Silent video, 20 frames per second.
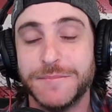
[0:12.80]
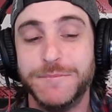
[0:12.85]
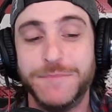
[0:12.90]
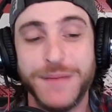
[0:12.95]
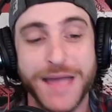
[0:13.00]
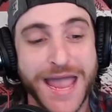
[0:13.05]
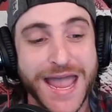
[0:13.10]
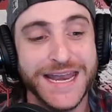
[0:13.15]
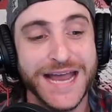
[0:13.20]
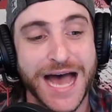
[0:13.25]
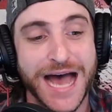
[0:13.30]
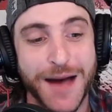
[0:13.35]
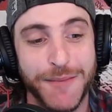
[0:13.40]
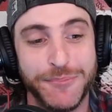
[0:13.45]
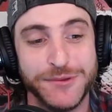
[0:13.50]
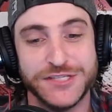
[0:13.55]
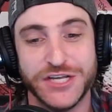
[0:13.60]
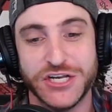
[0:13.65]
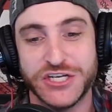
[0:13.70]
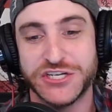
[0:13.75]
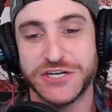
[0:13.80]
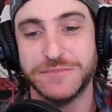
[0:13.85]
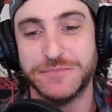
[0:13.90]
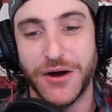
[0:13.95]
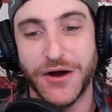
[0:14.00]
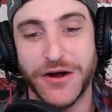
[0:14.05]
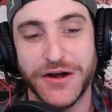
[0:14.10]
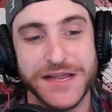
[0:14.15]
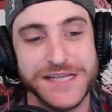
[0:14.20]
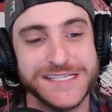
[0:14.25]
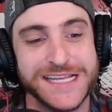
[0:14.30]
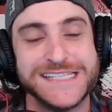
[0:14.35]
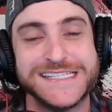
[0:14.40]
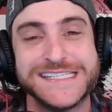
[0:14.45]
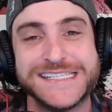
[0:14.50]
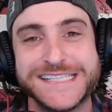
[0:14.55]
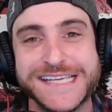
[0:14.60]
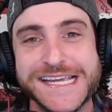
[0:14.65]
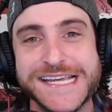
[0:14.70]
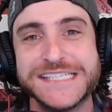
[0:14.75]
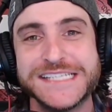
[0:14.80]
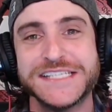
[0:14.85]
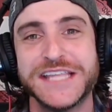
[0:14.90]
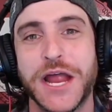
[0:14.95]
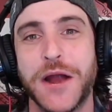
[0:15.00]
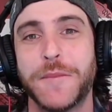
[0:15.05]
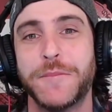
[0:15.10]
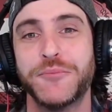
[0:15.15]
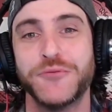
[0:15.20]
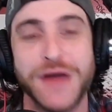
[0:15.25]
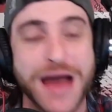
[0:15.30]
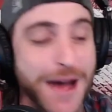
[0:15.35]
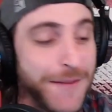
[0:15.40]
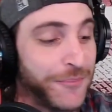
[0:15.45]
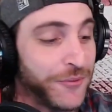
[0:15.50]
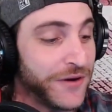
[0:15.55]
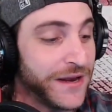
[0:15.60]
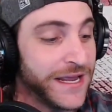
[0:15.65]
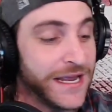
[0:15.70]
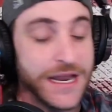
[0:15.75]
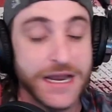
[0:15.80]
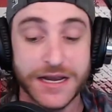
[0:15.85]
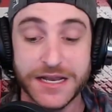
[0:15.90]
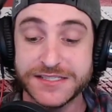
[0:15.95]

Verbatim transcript: Ban opposition parties and seize their property.